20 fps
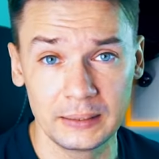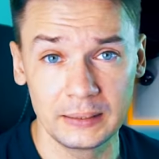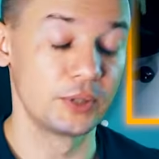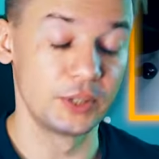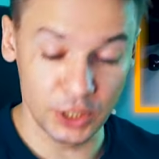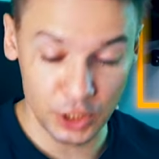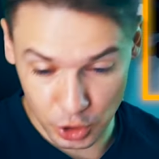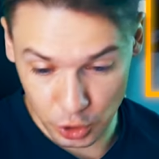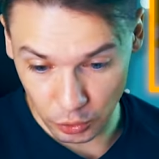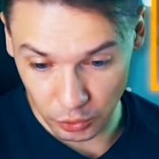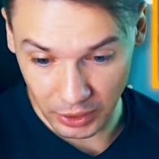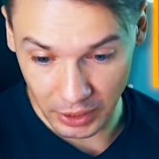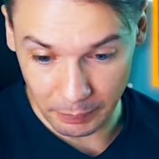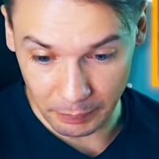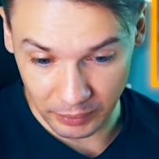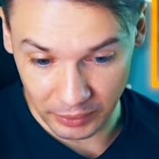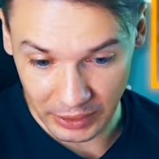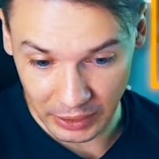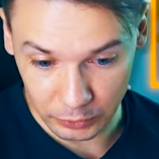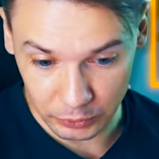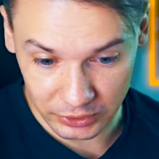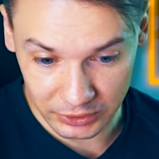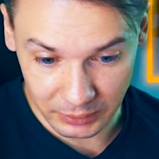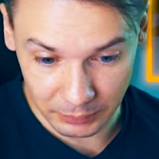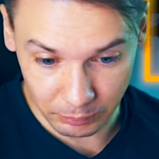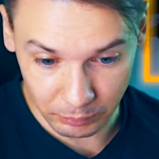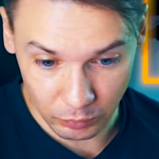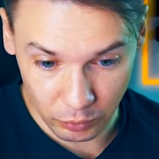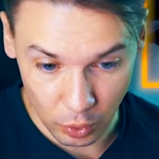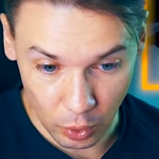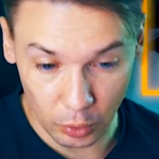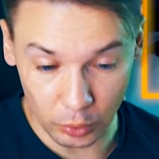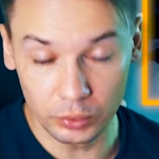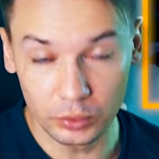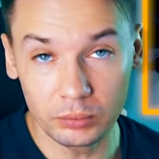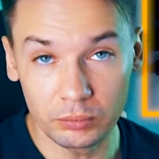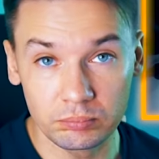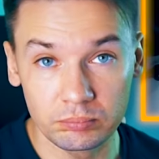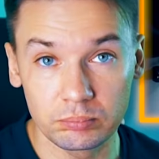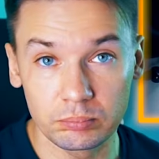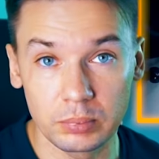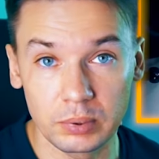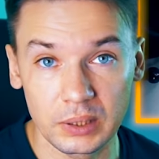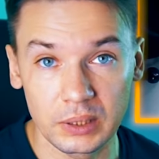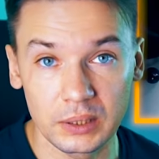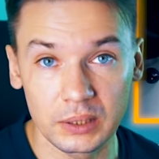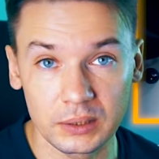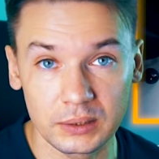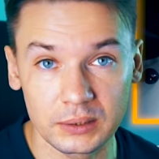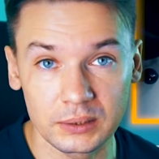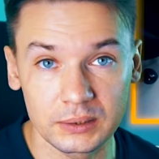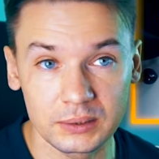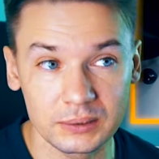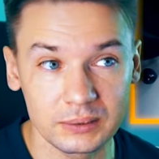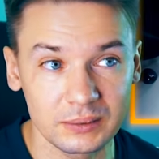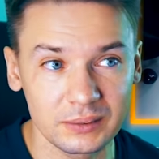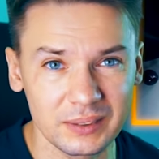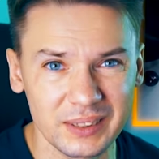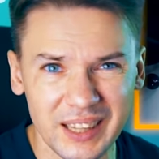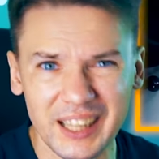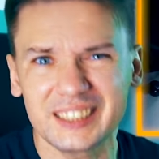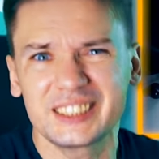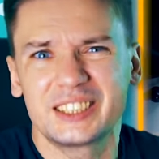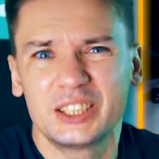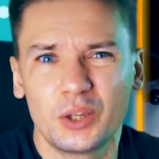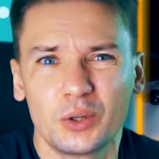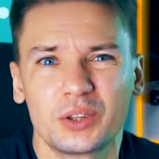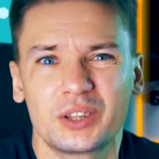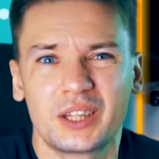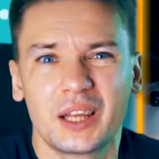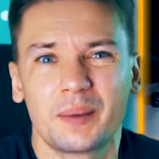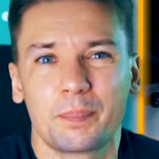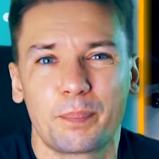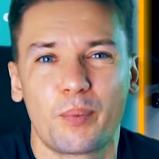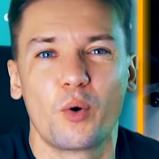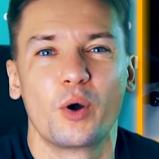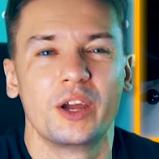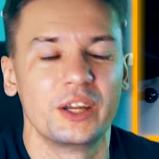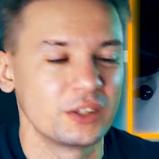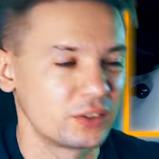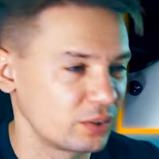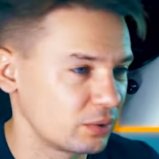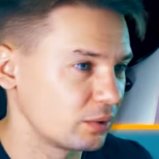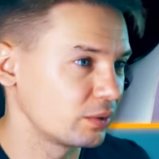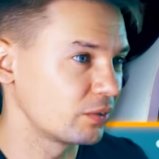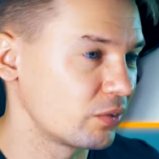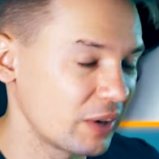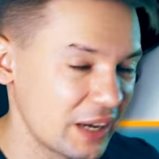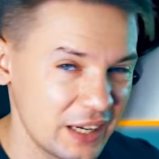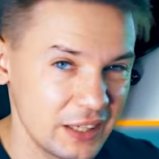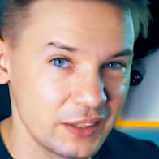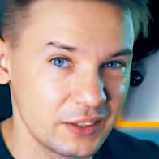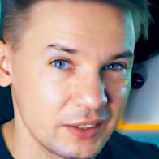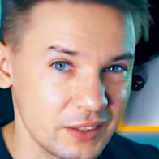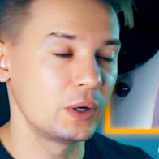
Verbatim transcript: Pretty sure I pronounced them wrong, but that's not the point, right?